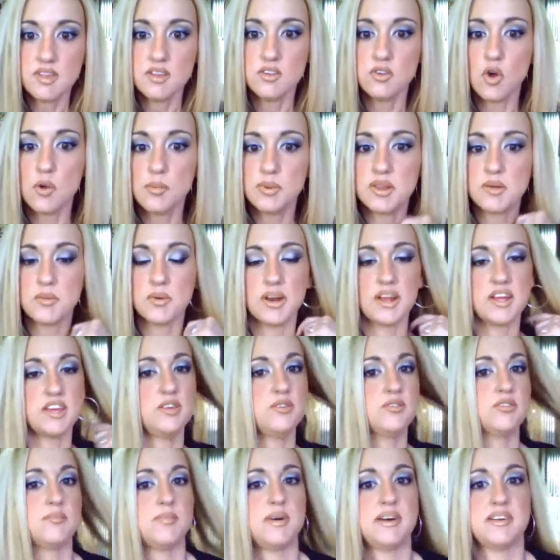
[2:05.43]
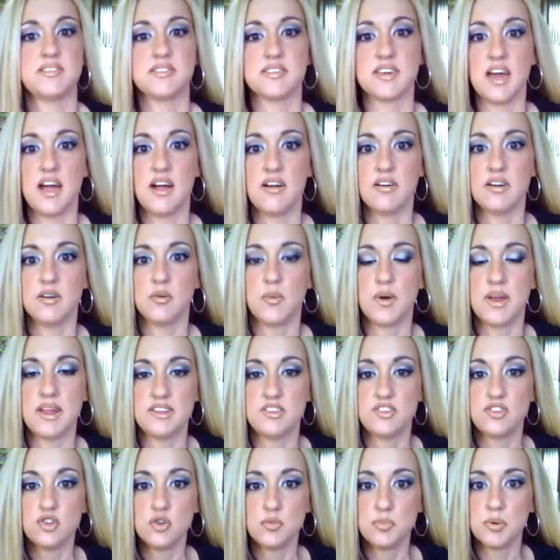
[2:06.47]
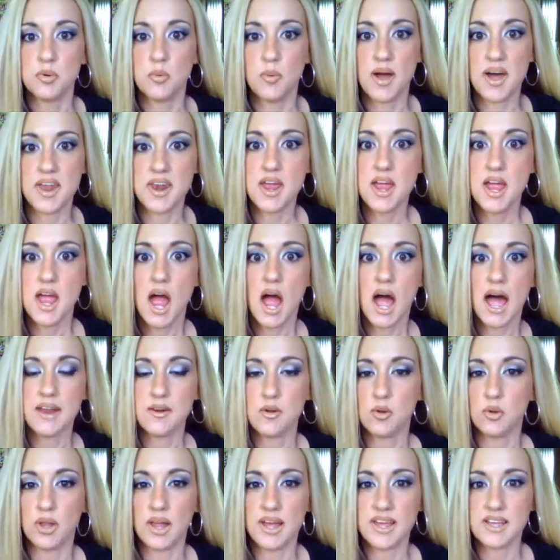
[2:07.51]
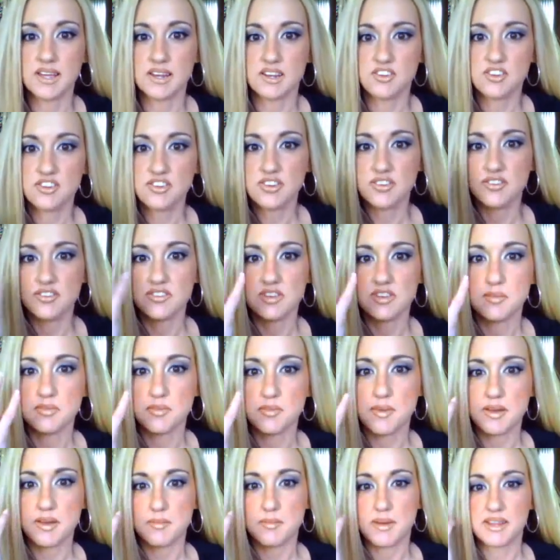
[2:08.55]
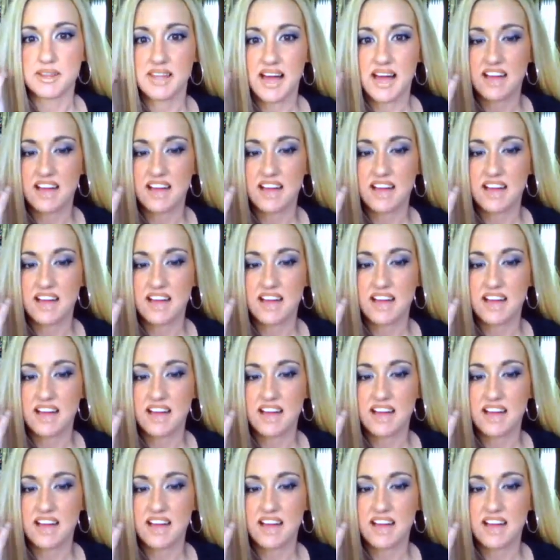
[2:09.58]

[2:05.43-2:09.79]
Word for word: normally when I use a mascara, when it's super wet, I don't like it. It just doesn't seem to make my